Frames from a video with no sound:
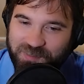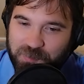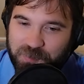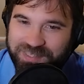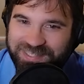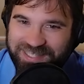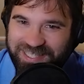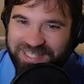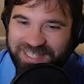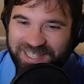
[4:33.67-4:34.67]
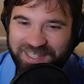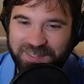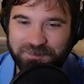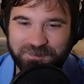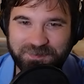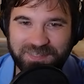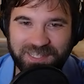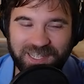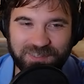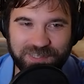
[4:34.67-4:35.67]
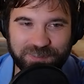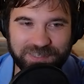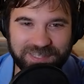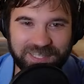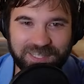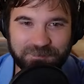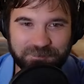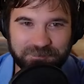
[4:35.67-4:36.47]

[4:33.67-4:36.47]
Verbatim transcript: we'll see. Uh, we will see.